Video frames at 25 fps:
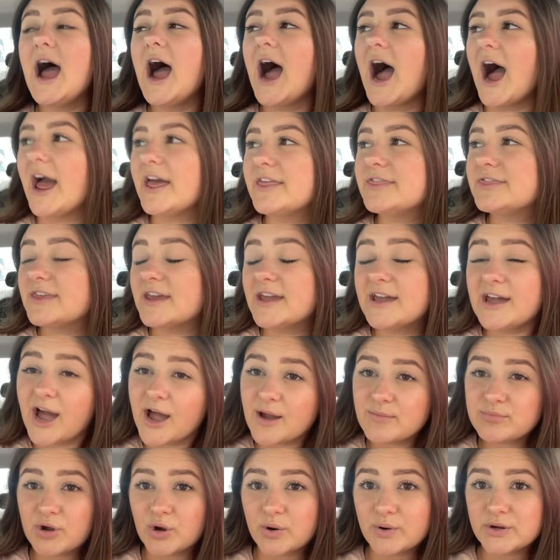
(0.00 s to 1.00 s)
I think
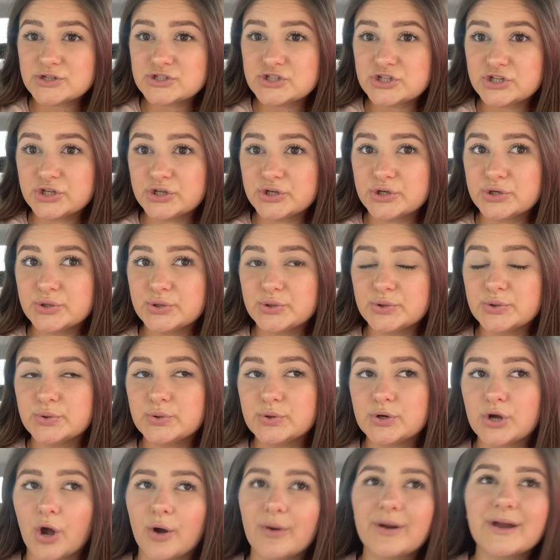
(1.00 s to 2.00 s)
I'm going to
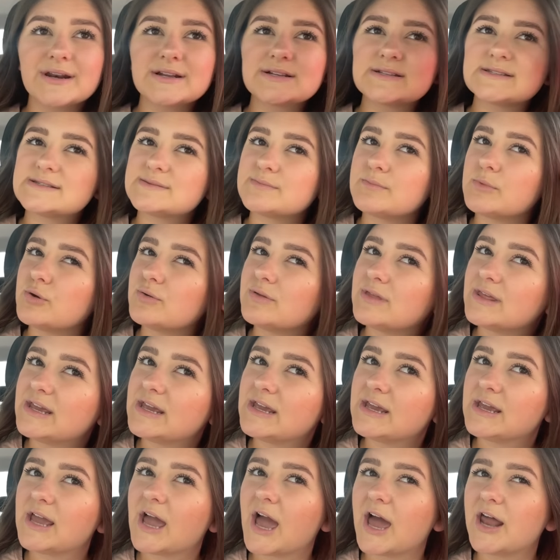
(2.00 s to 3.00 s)
go get a
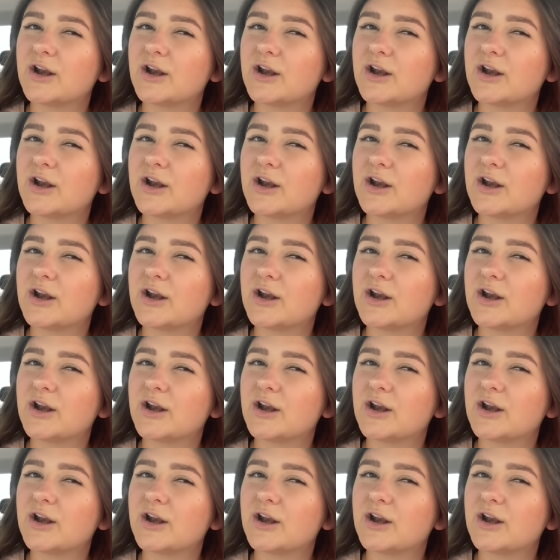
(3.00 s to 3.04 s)
smoothie,